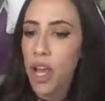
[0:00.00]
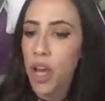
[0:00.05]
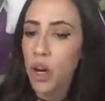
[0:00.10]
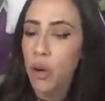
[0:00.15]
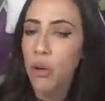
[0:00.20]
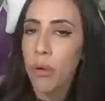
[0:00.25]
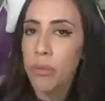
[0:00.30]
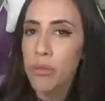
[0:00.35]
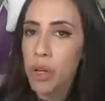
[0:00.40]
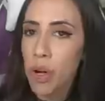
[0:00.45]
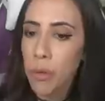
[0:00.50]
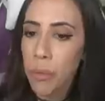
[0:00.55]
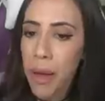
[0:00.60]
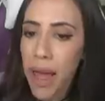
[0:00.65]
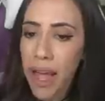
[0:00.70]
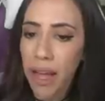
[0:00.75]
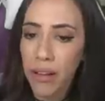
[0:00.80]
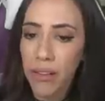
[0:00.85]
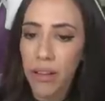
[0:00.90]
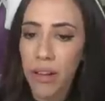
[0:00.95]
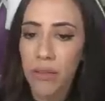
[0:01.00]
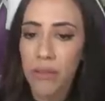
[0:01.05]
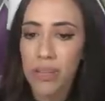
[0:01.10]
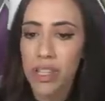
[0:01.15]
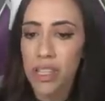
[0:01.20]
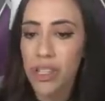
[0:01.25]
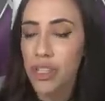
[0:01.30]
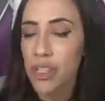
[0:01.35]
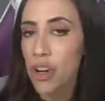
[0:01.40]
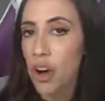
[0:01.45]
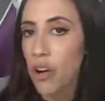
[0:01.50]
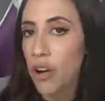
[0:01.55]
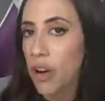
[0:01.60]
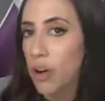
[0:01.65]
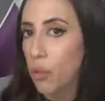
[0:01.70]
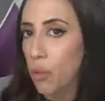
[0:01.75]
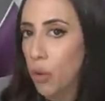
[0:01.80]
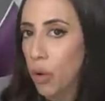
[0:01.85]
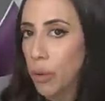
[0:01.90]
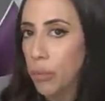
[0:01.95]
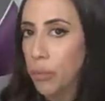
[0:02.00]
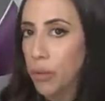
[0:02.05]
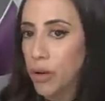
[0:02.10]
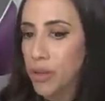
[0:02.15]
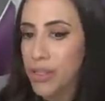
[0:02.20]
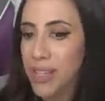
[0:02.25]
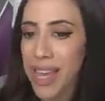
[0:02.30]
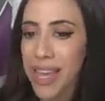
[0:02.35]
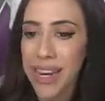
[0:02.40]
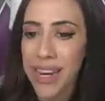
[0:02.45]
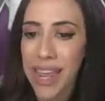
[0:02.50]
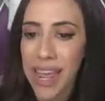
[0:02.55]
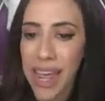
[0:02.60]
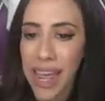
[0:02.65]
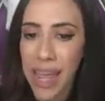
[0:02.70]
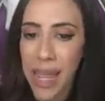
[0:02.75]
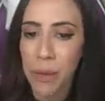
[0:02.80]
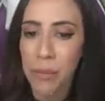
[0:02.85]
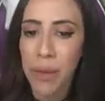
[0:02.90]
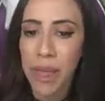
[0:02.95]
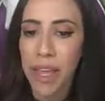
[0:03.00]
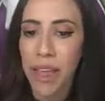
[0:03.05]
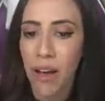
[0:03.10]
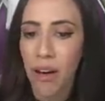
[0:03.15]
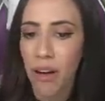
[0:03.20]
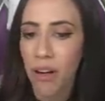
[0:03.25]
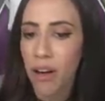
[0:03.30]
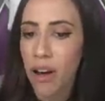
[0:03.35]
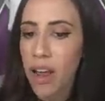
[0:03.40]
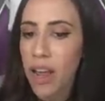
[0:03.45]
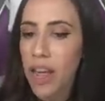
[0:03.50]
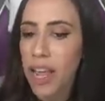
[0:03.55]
Crypto-backed loans start at 1% APR,